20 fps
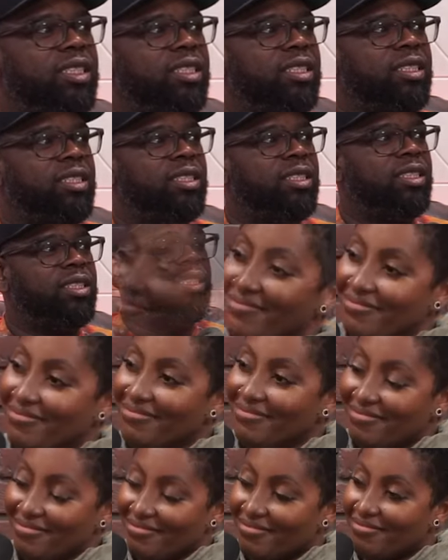You mm-hmm. know what
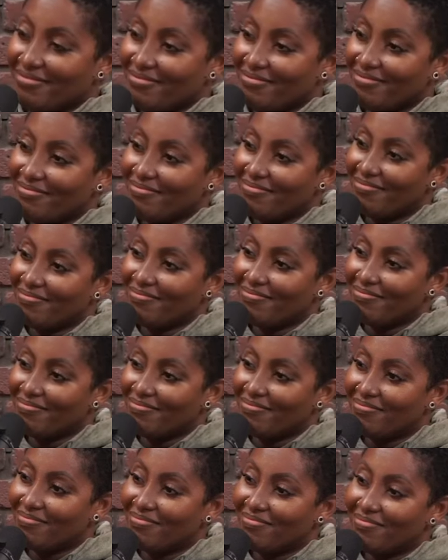I'm saying? Which I which
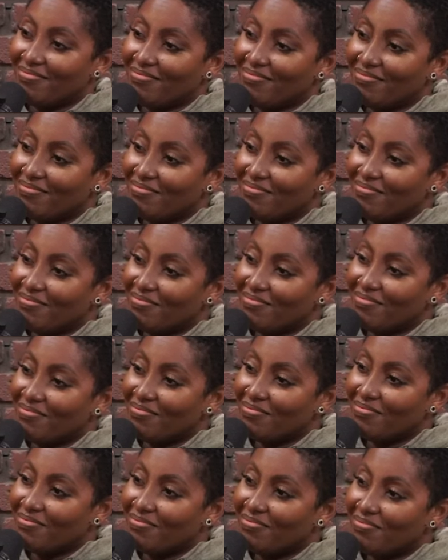I, I I
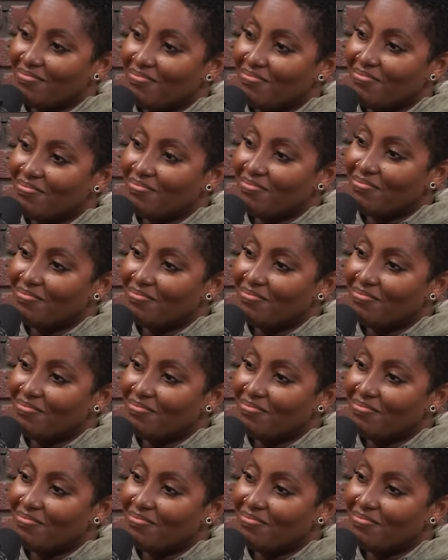still think is